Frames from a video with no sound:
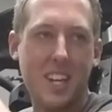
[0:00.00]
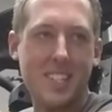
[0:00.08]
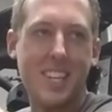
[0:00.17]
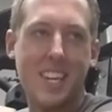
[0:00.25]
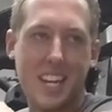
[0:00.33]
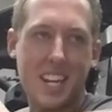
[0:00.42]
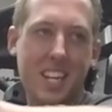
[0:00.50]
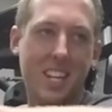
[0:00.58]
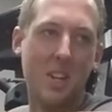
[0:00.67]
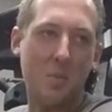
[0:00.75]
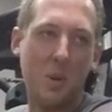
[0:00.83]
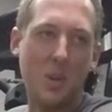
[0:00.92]
doesn't get it
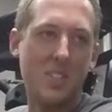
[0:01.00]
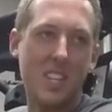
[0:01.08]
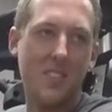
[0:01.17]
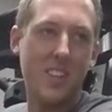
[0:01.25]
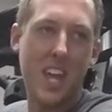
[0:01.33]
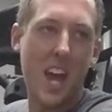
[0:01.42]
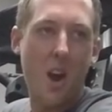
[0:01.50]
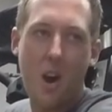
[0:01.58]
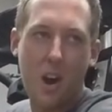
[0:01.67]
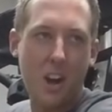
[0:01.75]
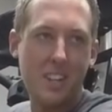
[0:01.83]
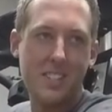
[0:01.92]
into boost even that
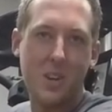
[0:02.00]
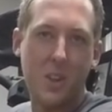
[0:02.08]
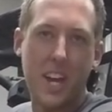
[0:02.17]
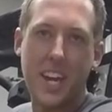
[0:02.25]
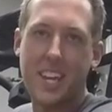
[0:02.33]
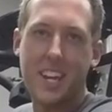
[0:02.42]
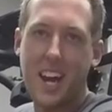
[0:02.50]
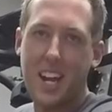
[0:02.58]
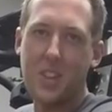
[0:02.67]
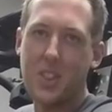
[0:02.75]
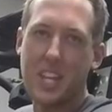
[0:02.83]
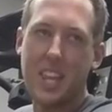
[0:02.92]
hard, so like, I
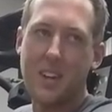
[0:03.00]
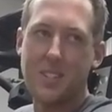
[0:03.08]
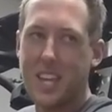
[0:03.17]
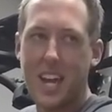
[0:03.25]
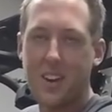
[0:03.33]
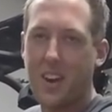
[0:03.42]
don't think that was that